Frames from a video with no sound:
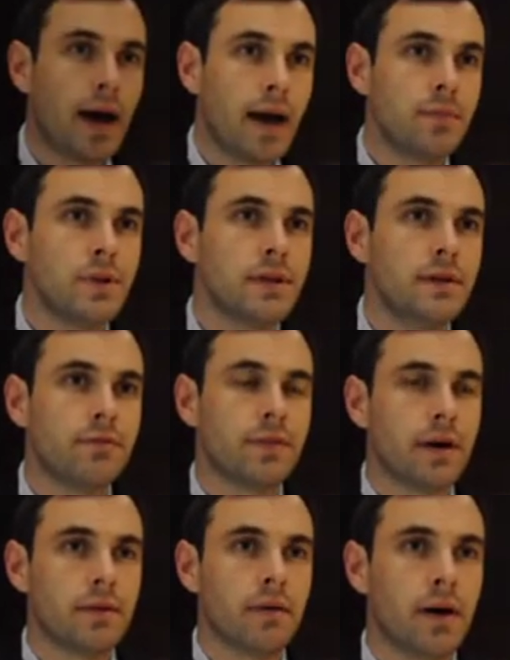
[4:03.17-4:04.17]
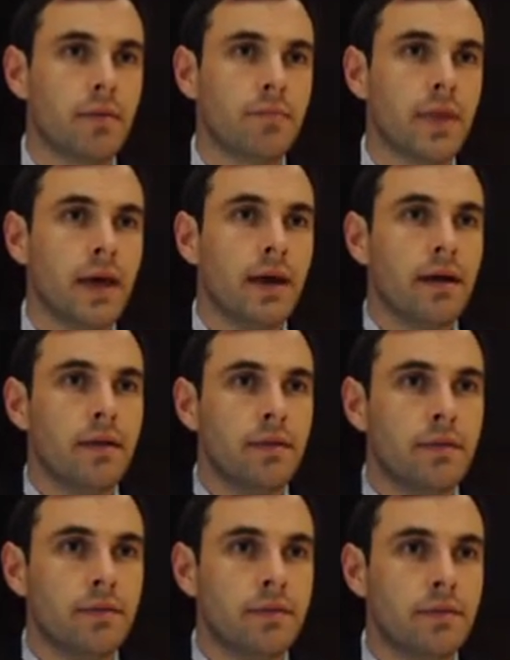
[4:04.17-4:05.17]
I believe that um,
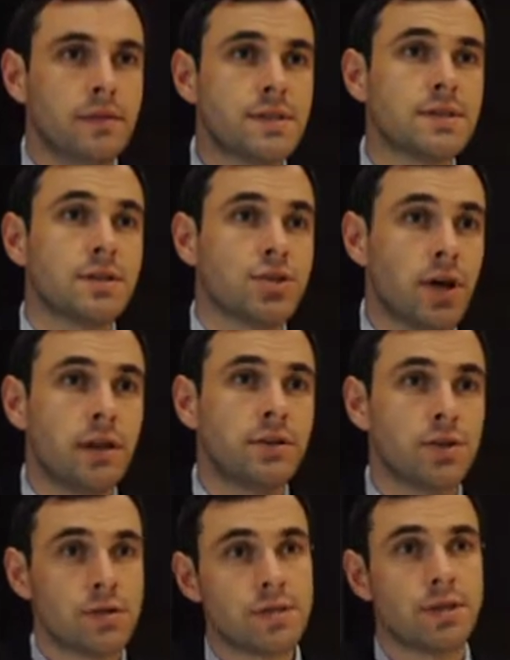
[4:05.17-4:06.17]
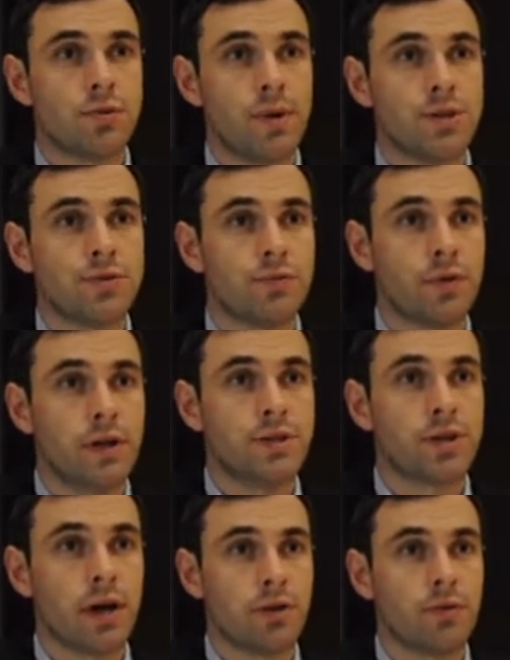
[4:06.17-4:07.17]
this is a challenging situation for
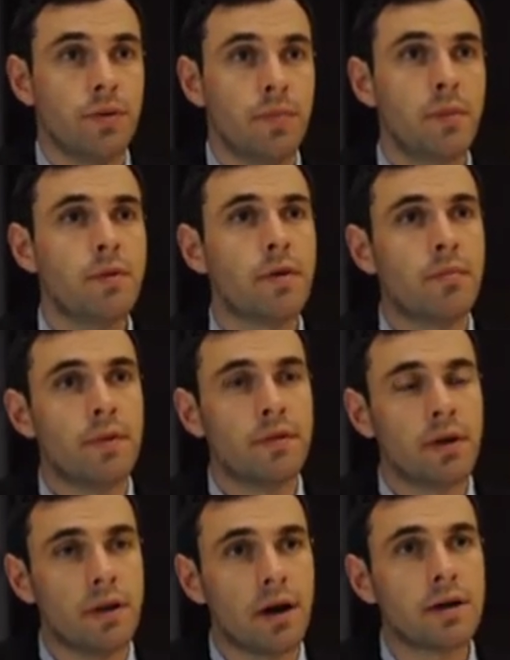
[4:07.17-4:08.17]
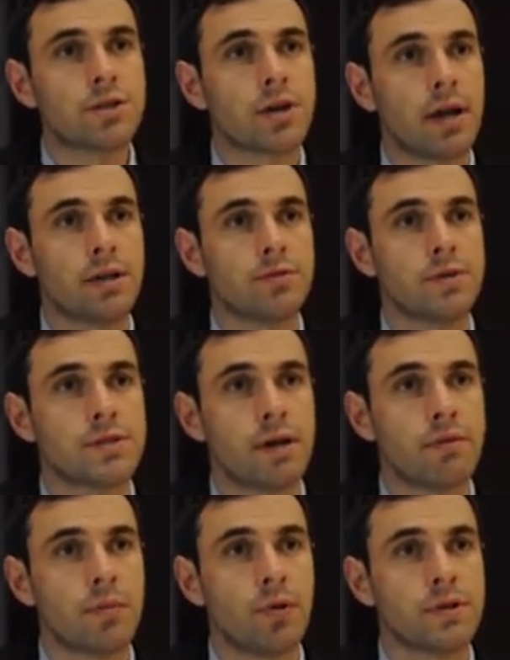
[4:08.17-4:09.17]
each country. Maybe the, the large countries
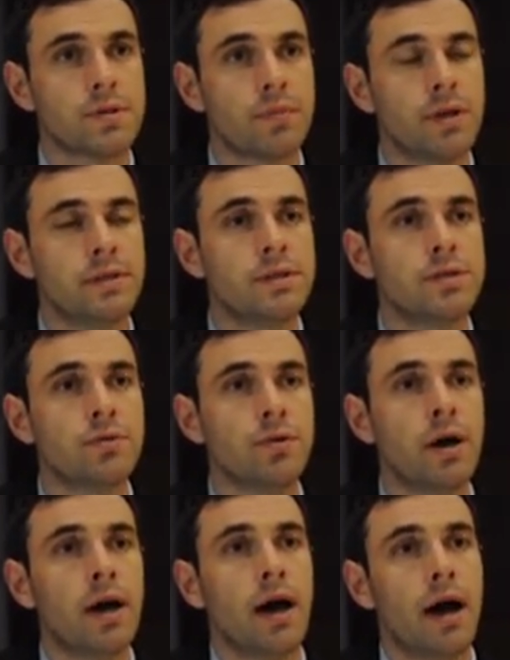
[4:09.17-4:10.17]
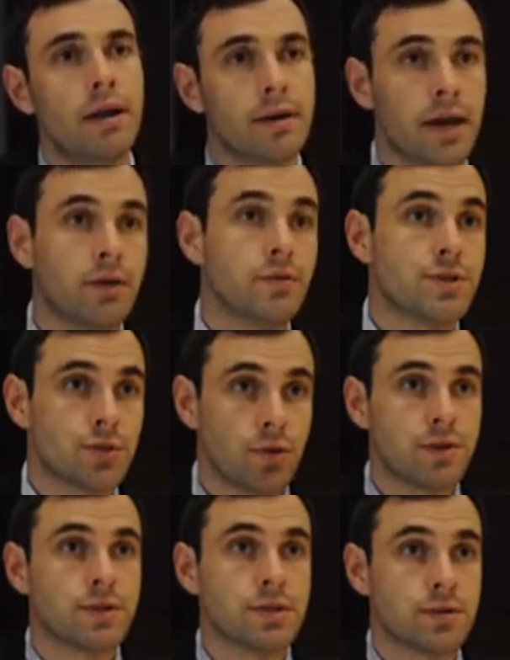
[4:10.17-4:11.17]
have the possibility to allocate
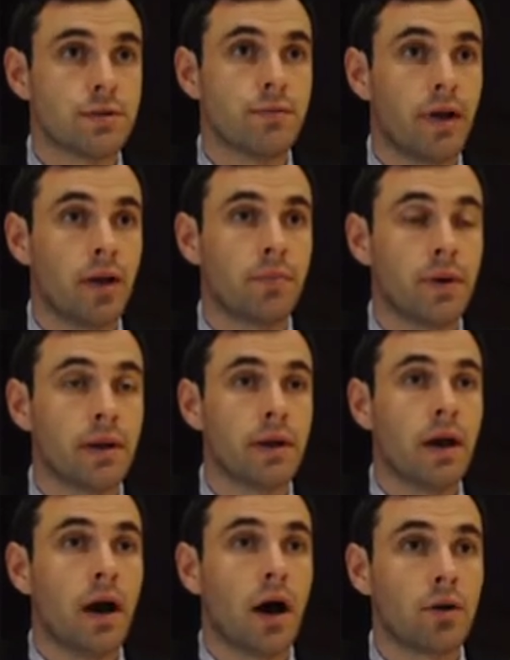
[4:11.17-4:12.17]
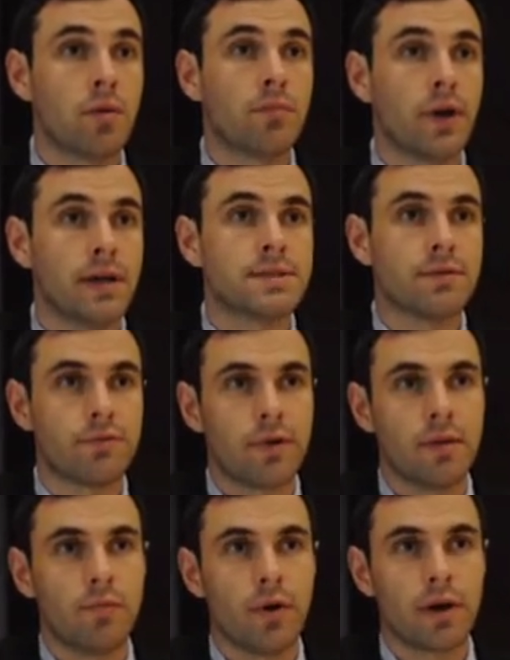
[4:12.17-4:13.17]
resources to developing a comprehensive
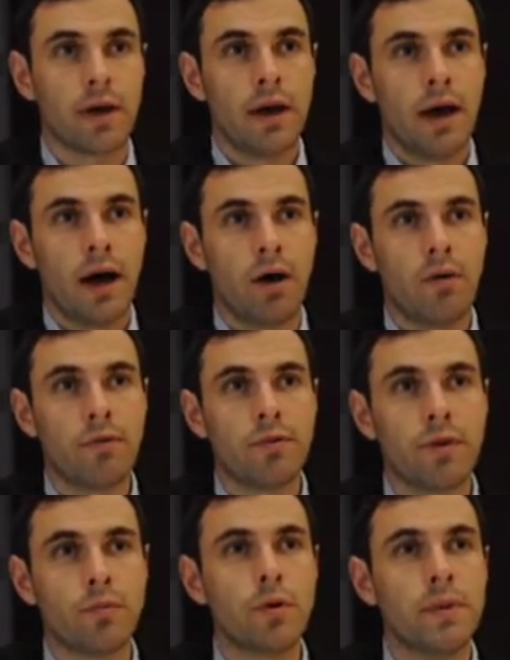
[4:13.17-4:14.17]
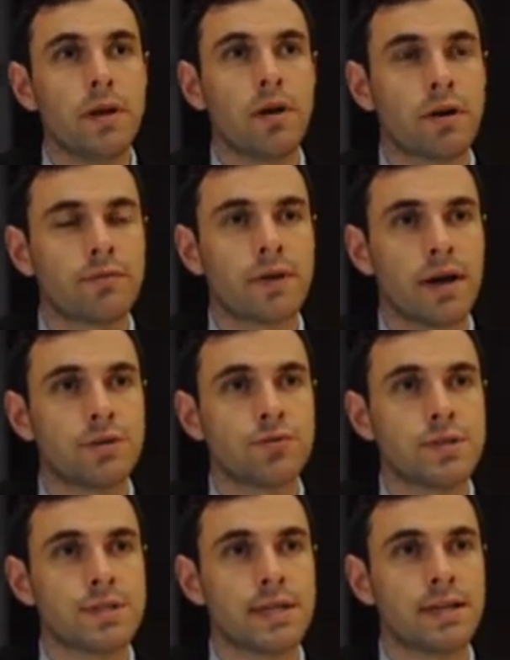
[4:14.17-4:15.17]
framework. However, there will be a lot of
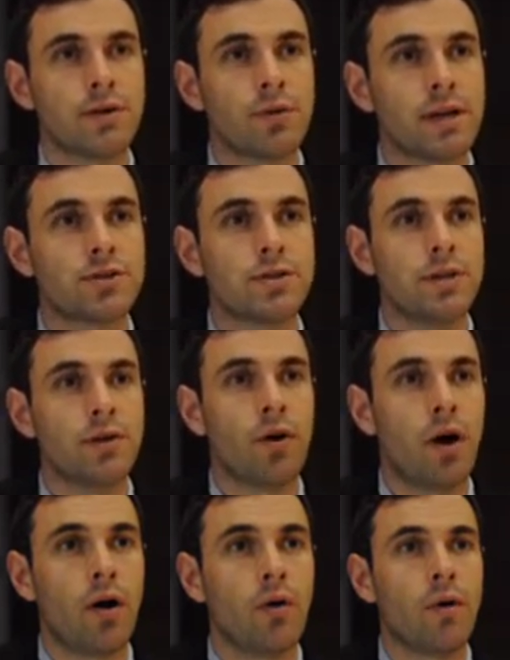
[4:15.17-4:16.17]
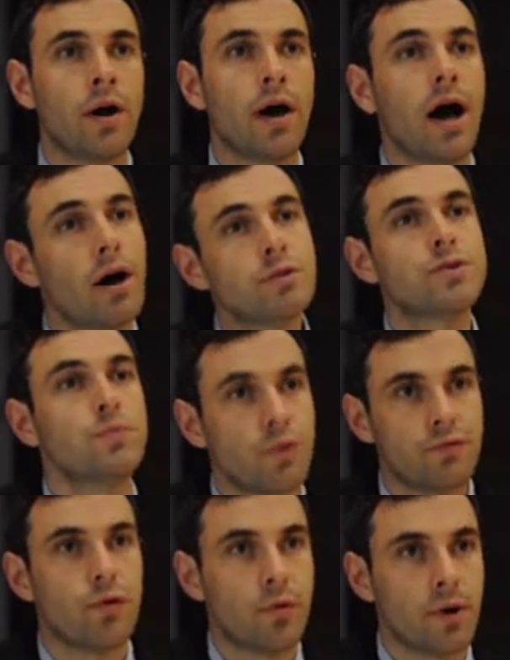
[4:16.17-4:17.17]
countries that don't actually know how, how to
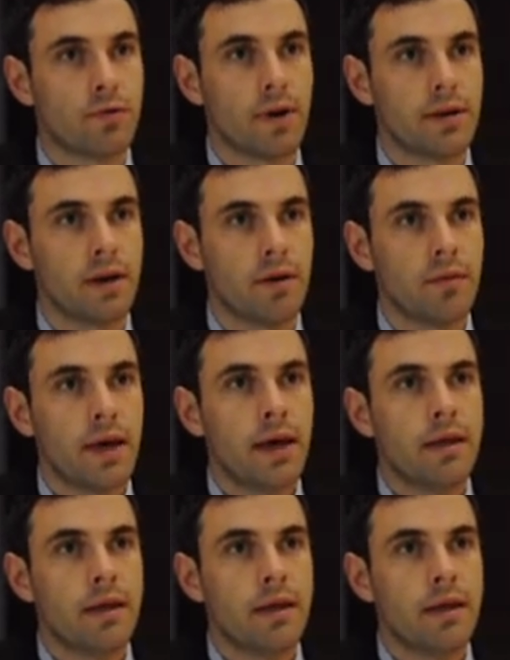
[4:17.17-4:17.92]
move forward right now.